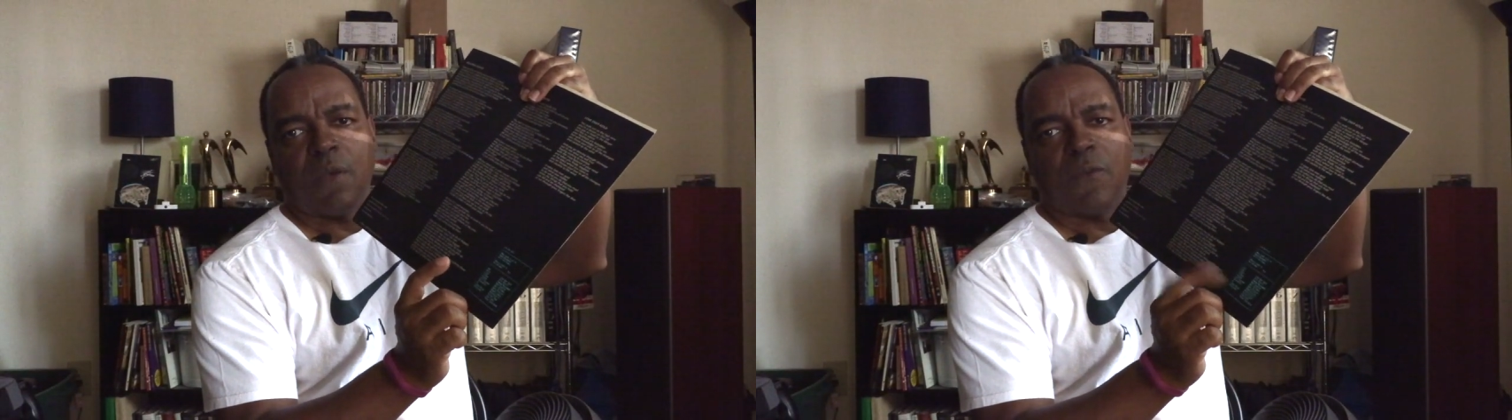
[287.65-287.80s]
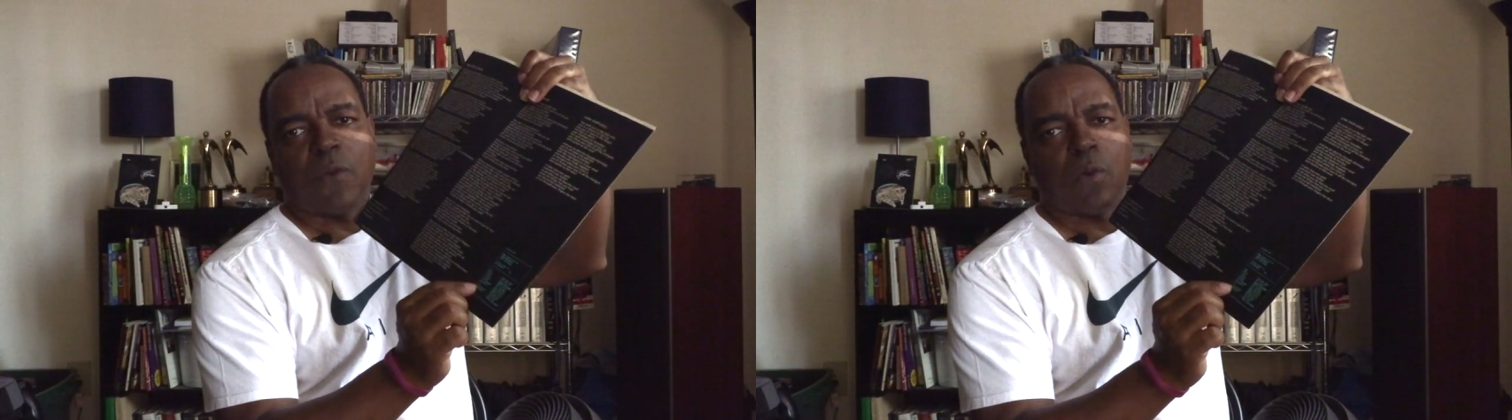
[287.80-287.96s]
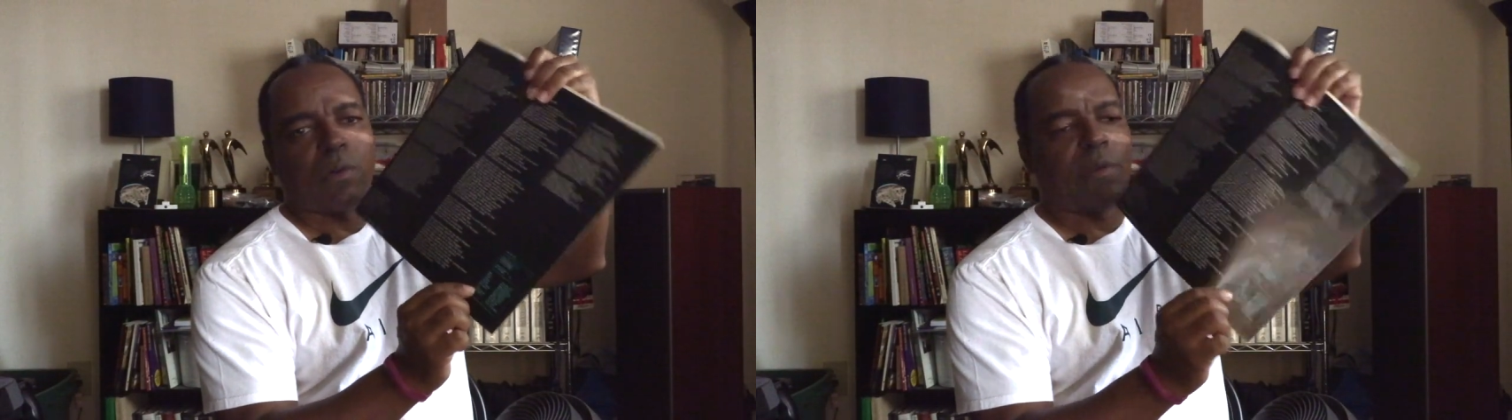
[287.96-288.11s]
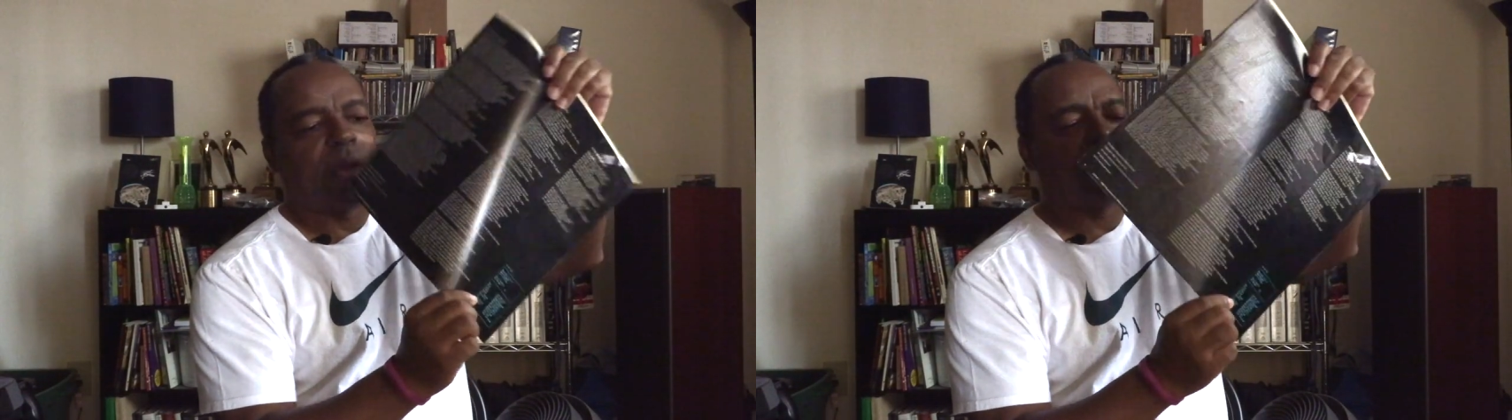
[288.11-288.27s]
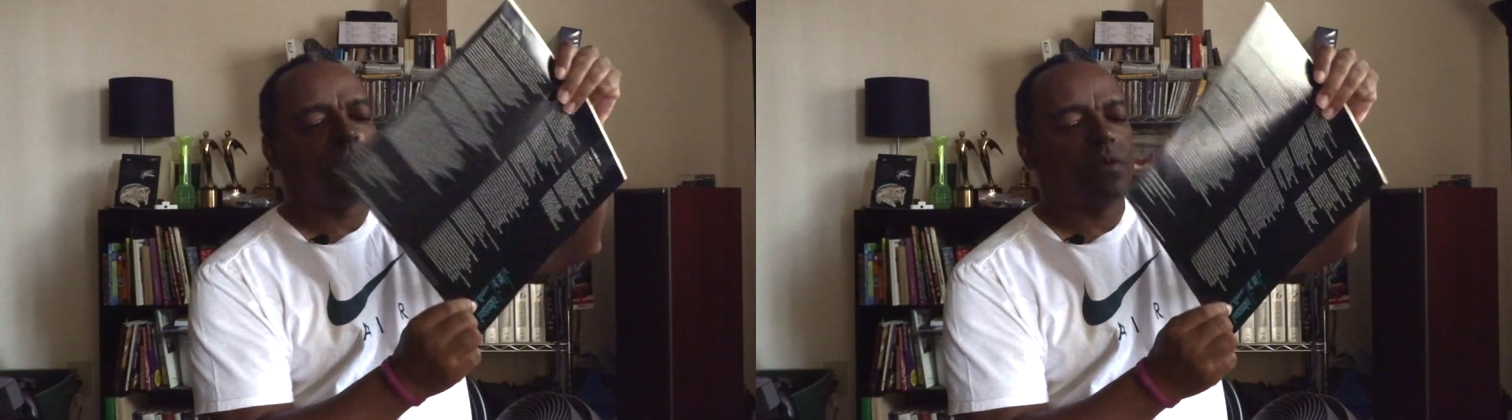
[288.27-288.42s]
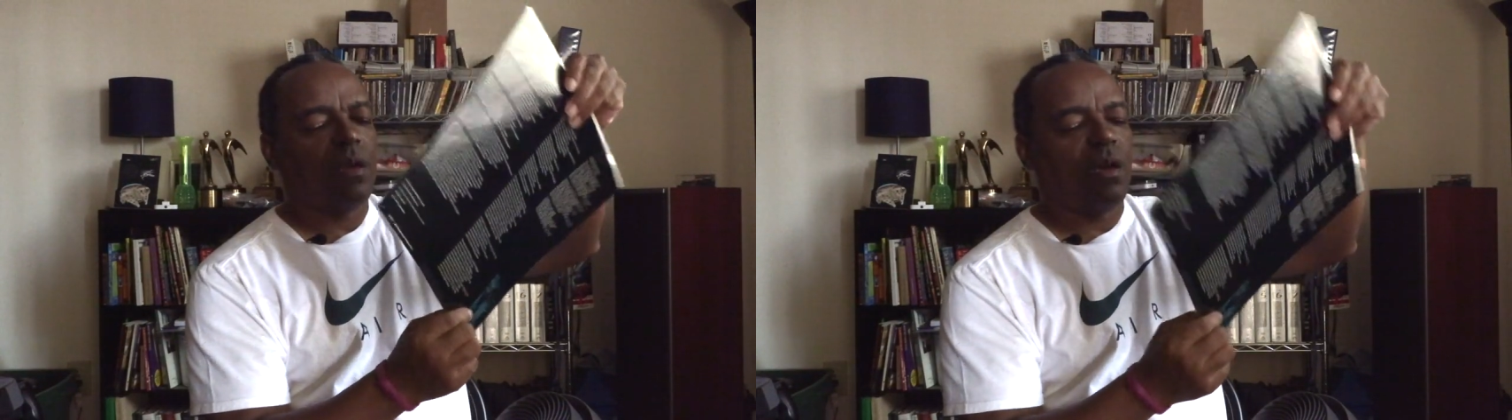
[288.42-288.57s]

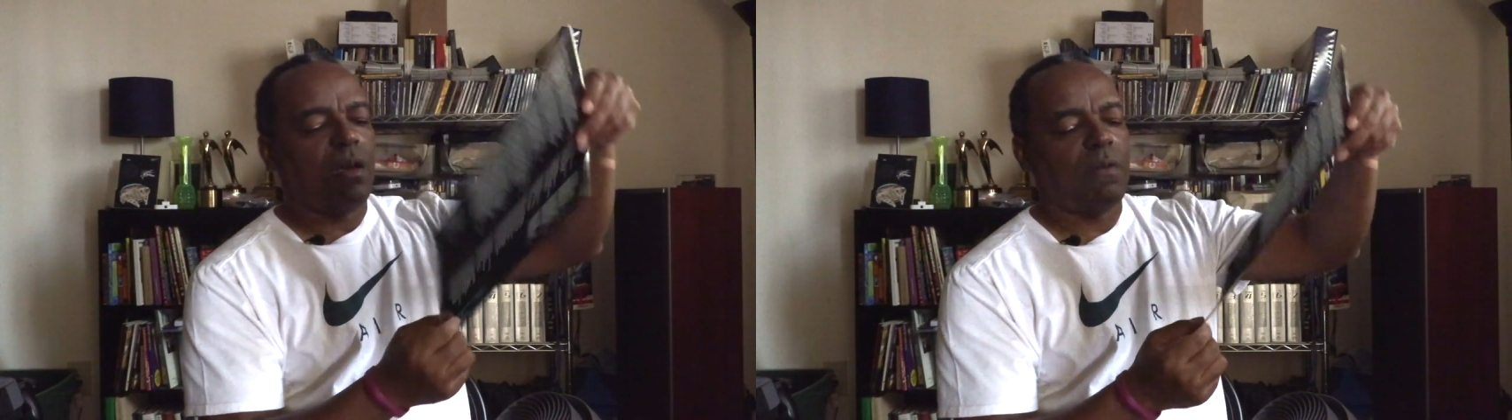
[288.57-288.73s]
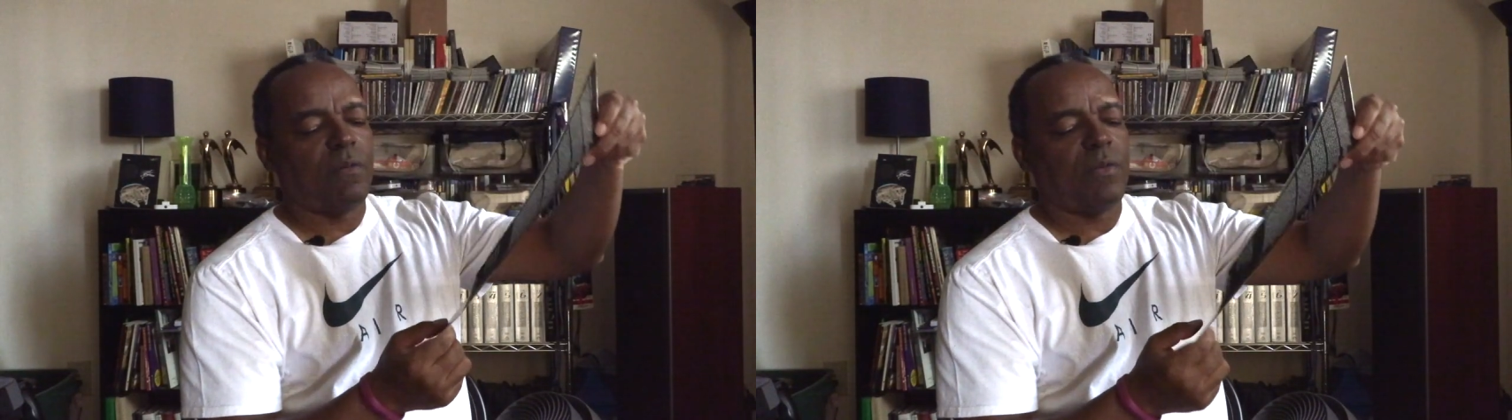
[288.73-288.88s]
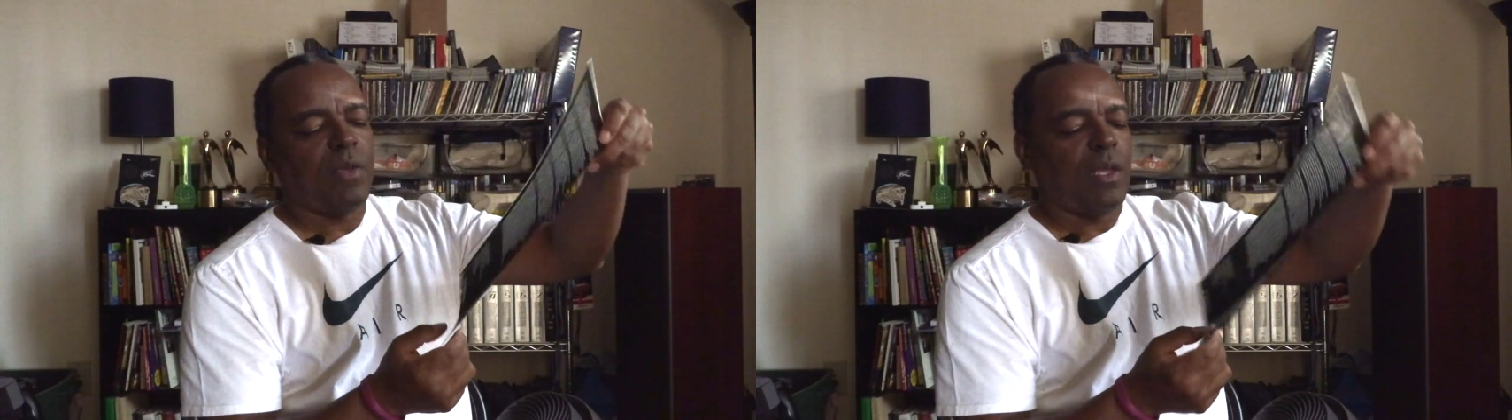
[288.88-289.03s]
photographs of